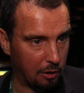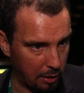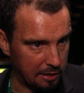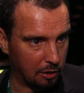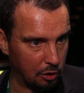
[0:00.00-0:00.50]

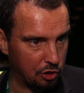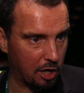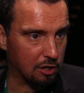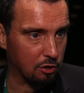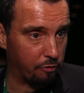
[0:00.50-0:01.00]
has a good
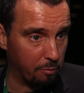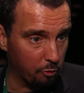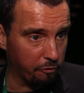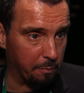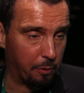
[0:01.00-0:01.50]
chance of
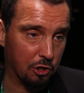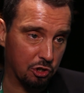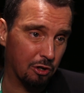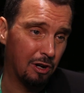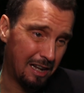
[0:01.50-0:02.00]
removing
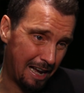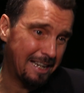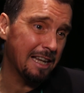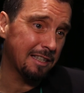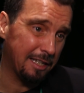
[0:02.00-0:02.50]
Poroshenko? I
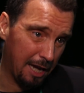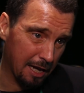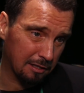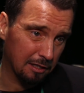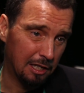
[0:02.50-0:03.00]
guess
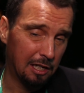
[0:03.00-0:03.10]
yes.